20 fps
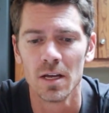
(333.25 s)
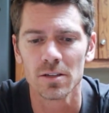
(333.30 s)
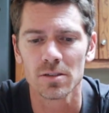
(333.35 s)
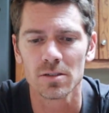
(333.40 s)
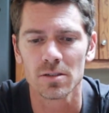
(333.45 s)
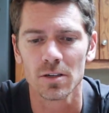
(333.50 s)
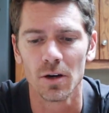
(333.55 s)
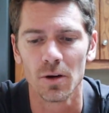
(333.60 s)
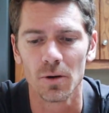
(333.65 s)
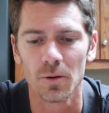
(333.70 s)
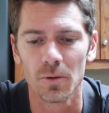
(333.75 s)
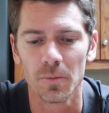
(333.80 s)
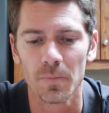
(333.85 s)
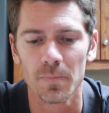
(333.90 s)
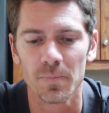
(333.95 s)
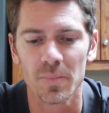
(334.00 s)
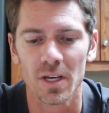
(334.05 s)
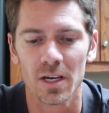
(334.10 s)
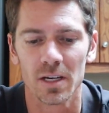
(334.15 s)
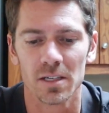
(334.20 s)
So
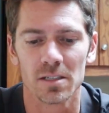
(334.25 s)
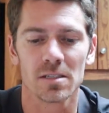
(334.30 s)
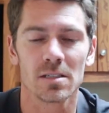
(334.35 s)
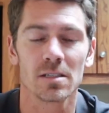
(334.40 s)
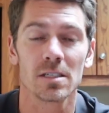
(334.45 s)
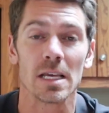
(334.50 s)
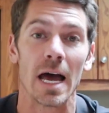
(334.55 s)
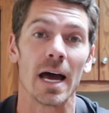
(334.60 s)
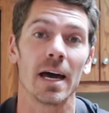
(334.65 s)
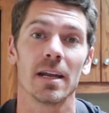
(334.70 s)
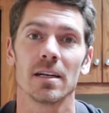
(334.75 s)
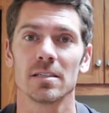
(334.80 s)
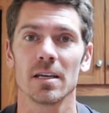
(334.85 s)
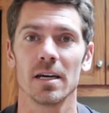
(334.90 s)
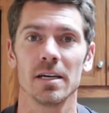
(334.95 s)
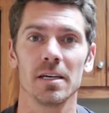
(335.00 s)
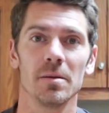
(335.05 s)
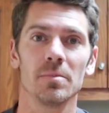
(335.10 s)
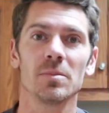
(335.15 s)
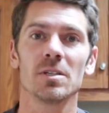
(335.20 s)
as sad as
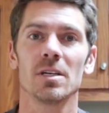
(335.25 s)
I am